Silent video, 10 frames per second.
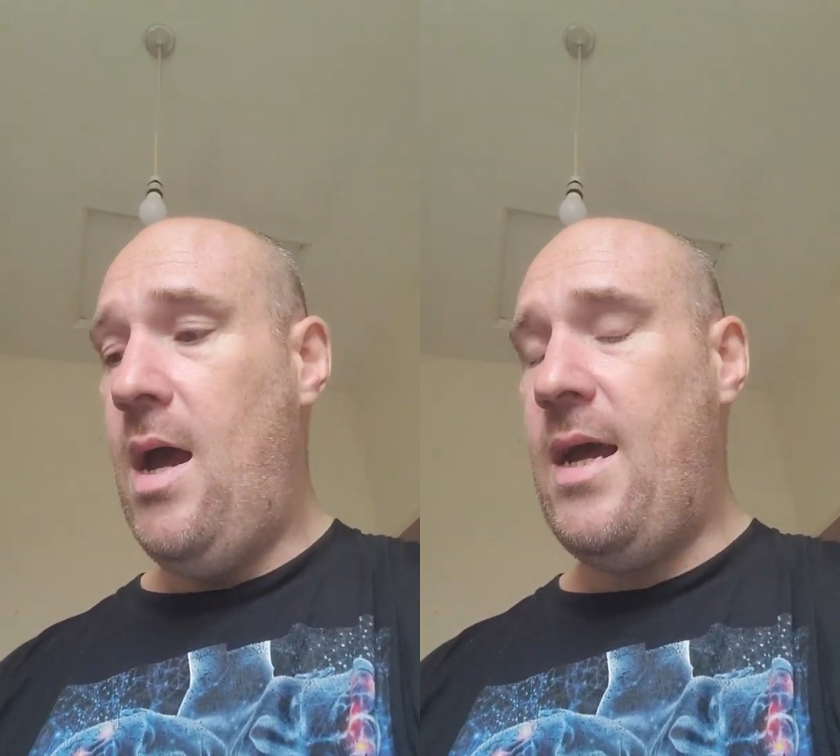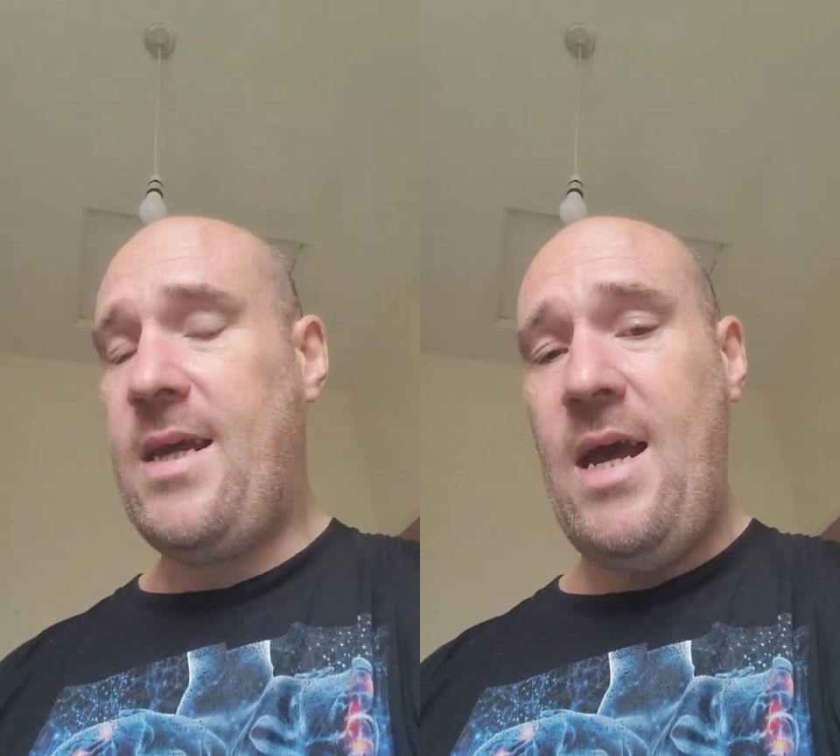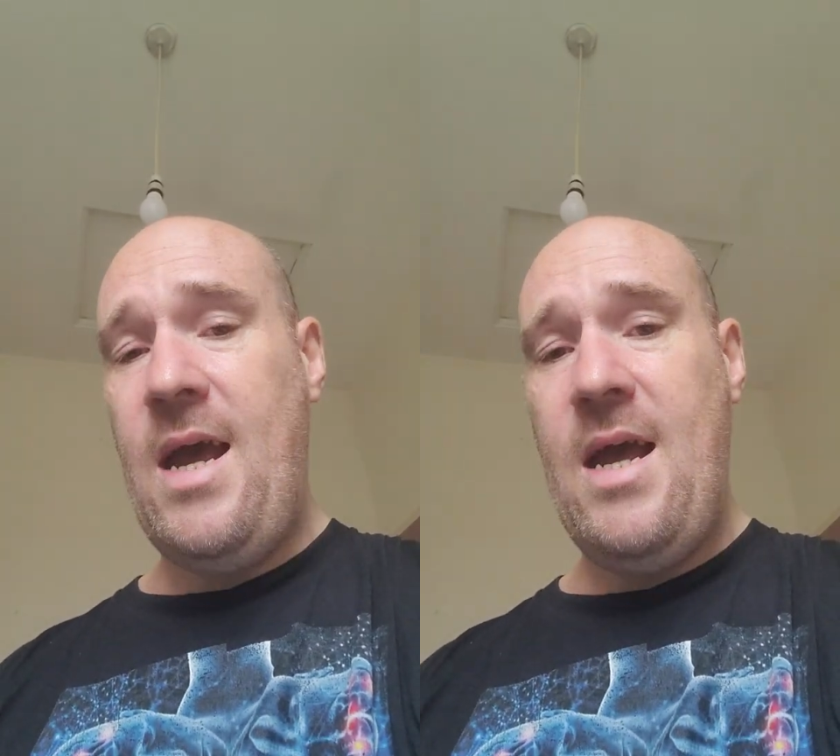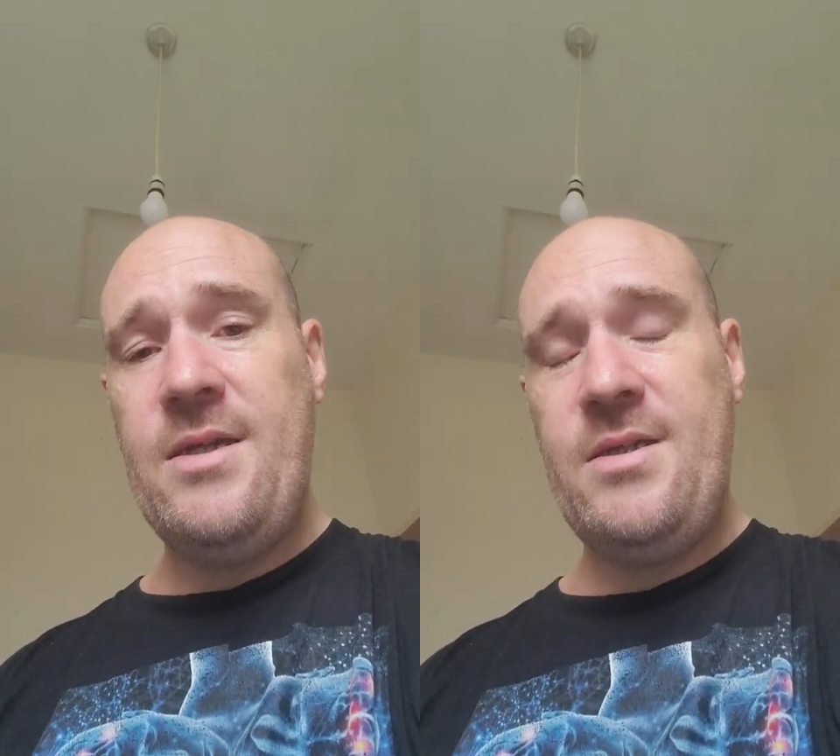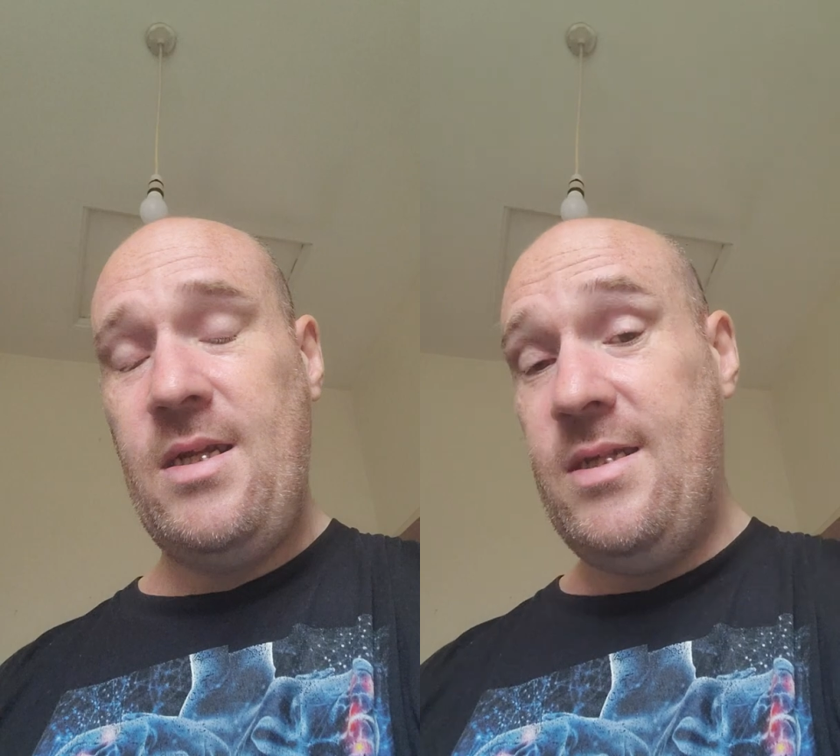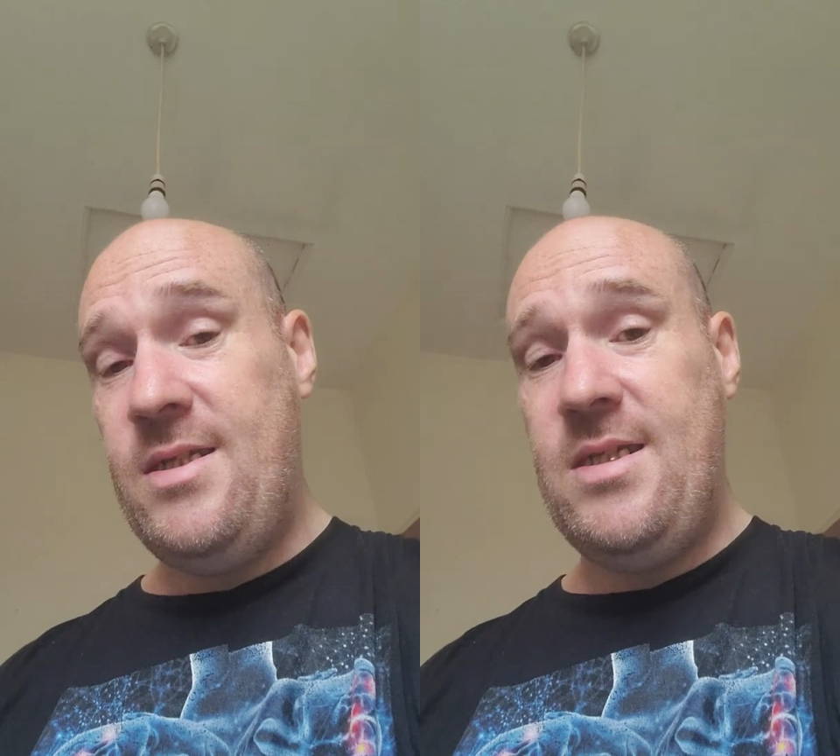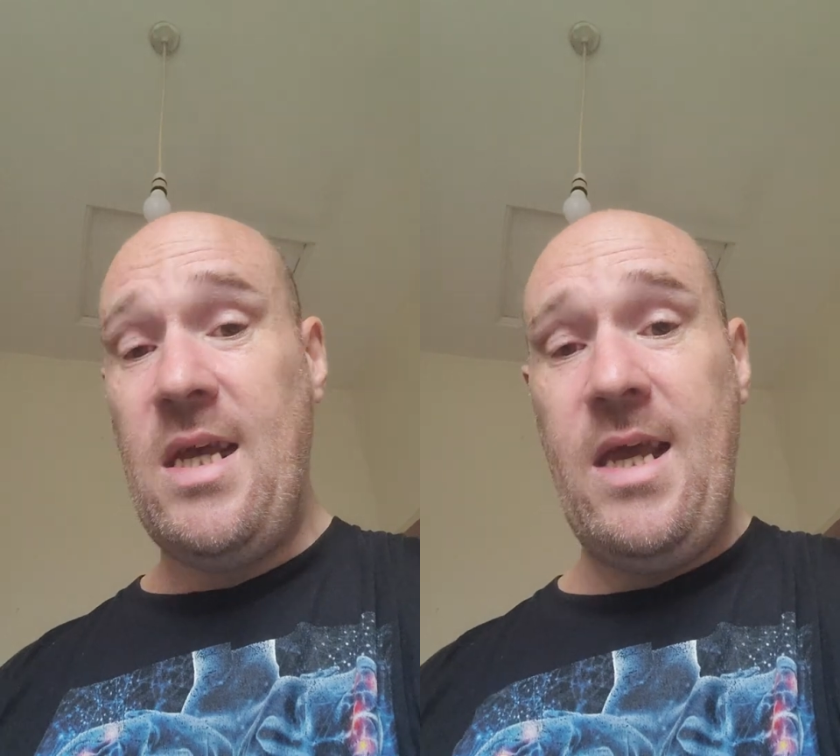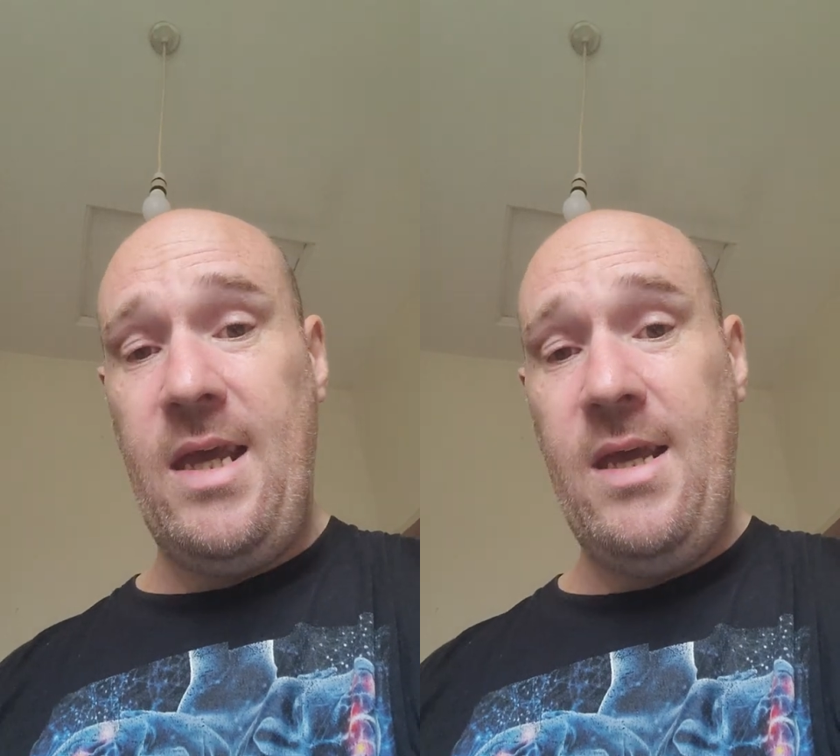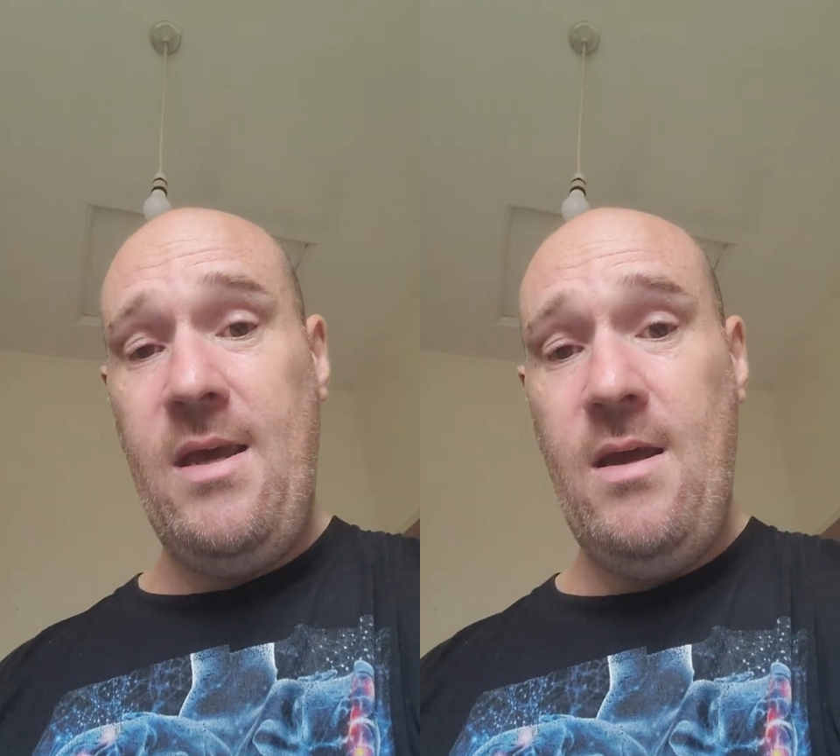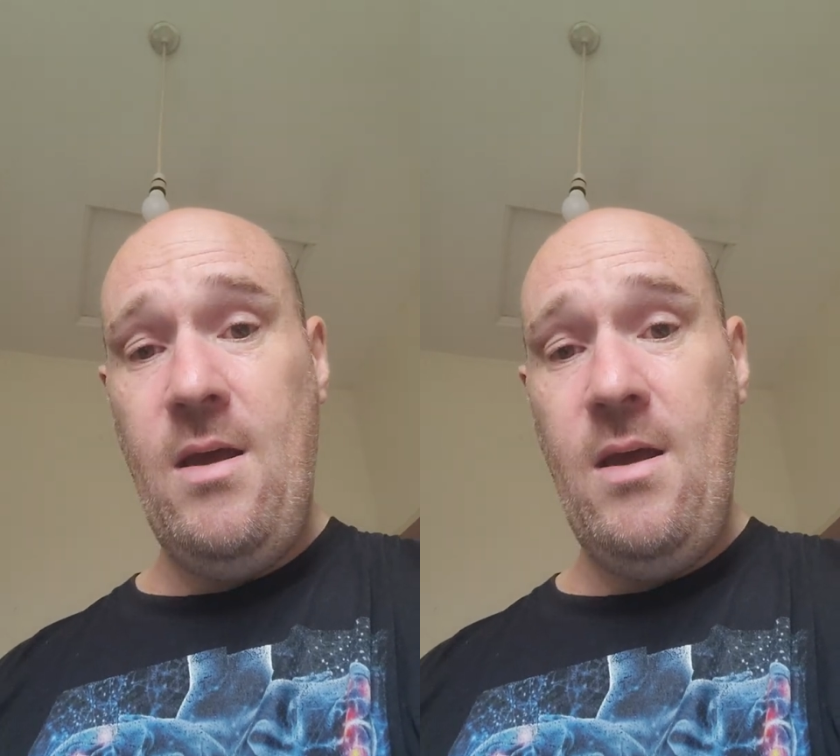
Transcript: I can't actually see